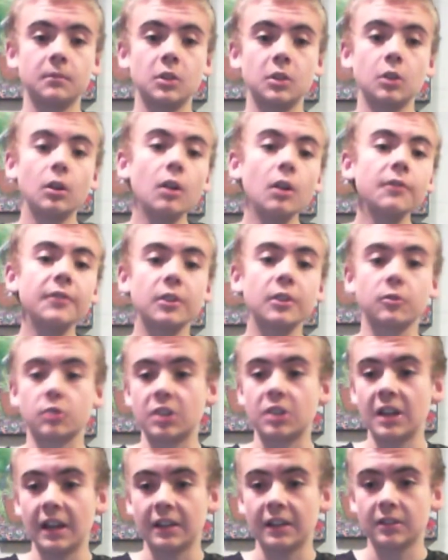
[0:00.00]
You know, for those
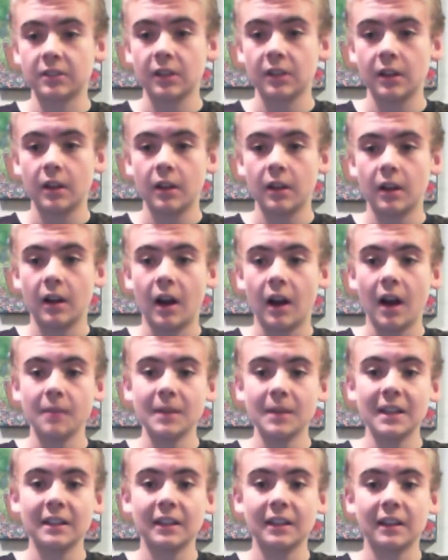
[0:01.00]
kids. I
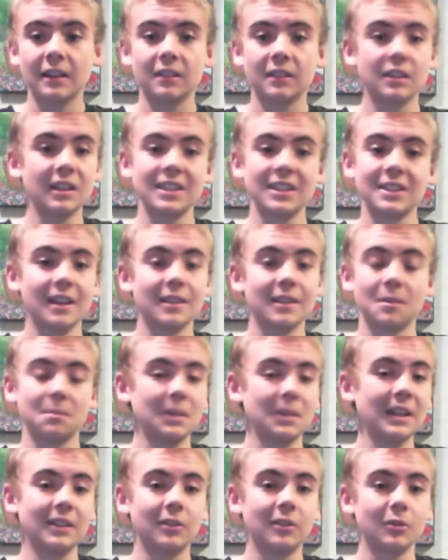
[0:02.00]
mean, these are the
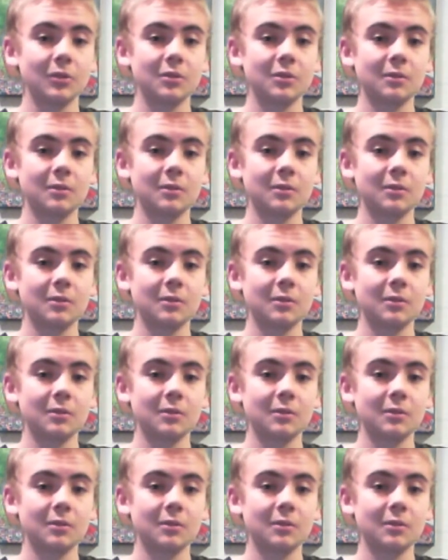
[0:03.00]
Beatles.